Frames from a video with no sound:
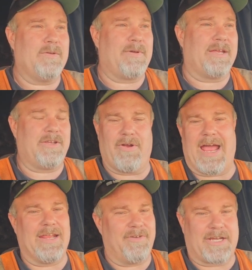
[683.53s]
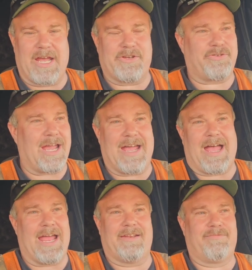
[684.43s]
But I live in the country.
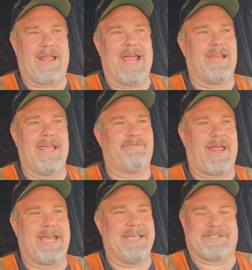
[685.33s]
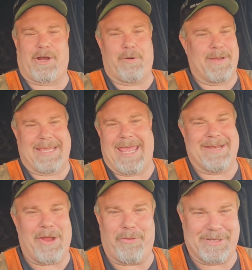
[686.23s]
I live like it's
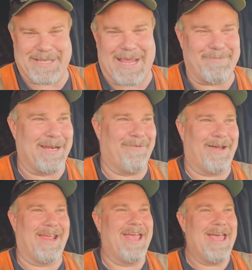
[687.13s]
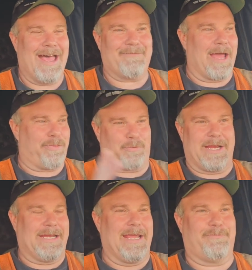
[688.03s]
Armageddon all the time anyway. I've got
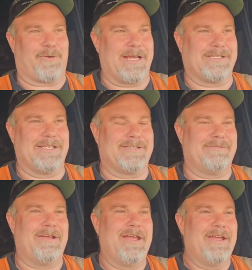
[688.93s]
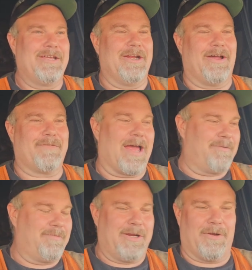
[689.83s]
3 deep freezes, and I've got
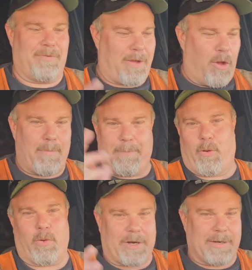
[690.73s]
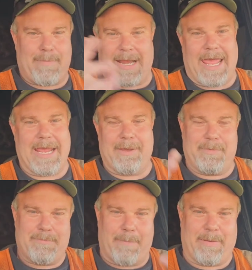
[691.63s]
all my pork and my lamb
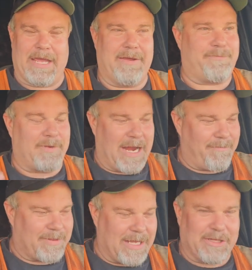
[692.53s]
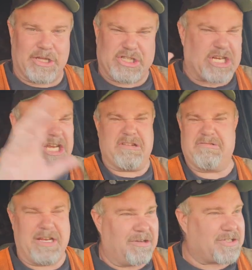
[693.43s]
and my beef and everything. The chicken,
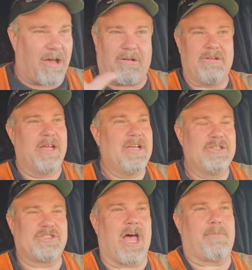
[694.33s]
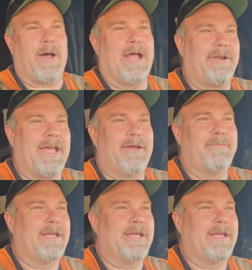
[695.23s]
it's all stockpiled up.